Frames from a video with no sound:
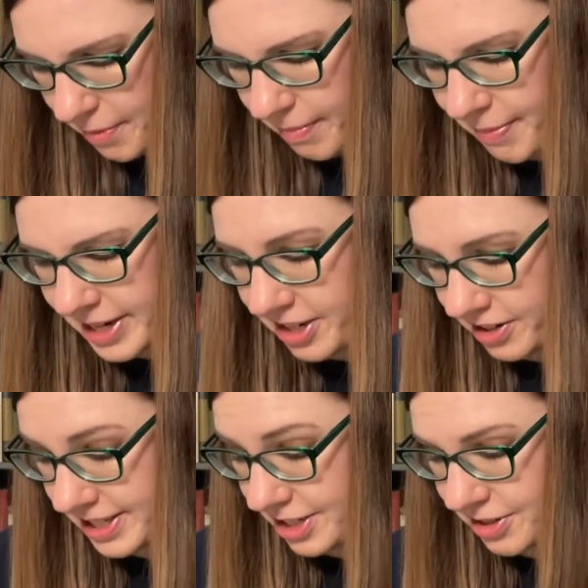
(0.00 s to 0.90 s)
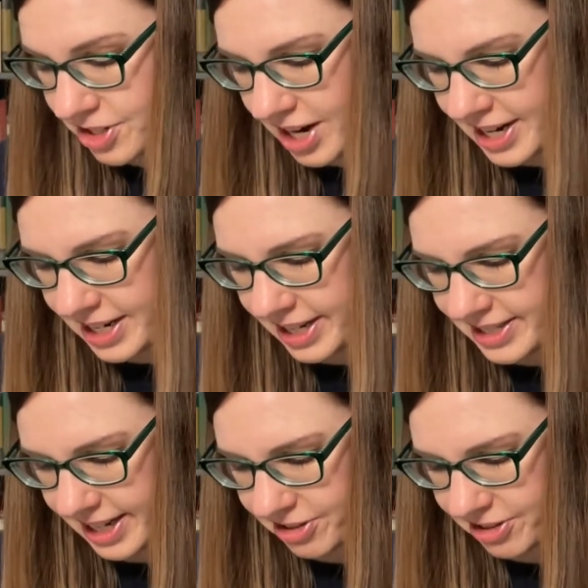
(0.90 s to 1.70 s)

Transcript: maybe he turns into a dragon because, like,